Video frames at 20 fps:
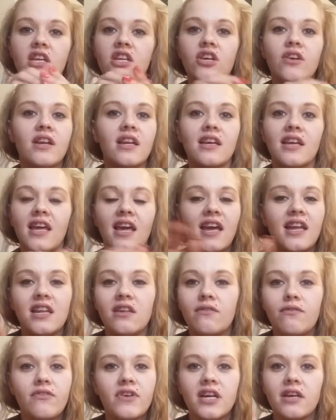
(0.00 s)
You don't get any
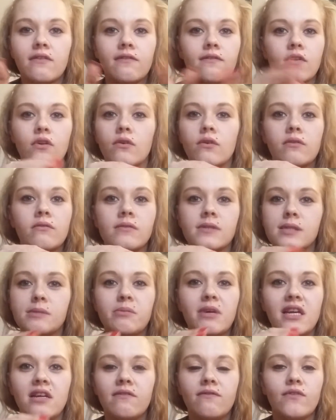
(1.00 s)
free food and
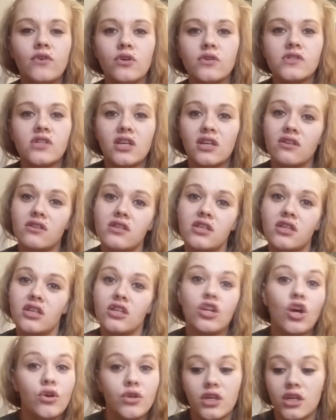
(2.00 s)
speed food, so you
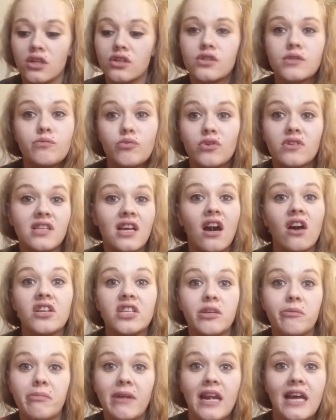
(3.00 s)
know you can just put that
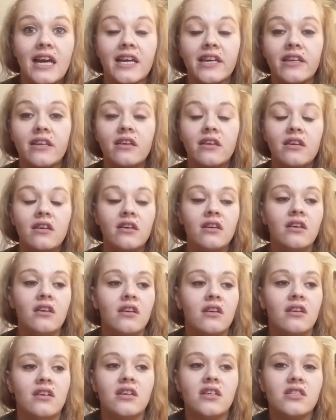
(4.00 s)
on your plate.
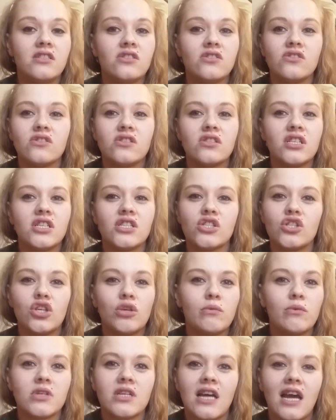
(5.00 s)
It's
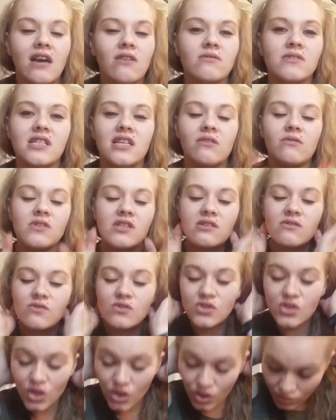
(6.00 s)
too much counting.
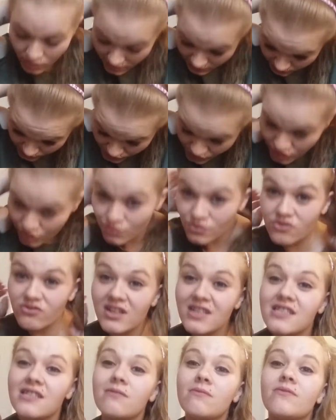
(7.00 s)
It was too
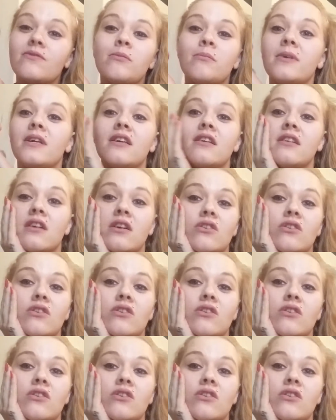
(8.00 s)
stressing for me.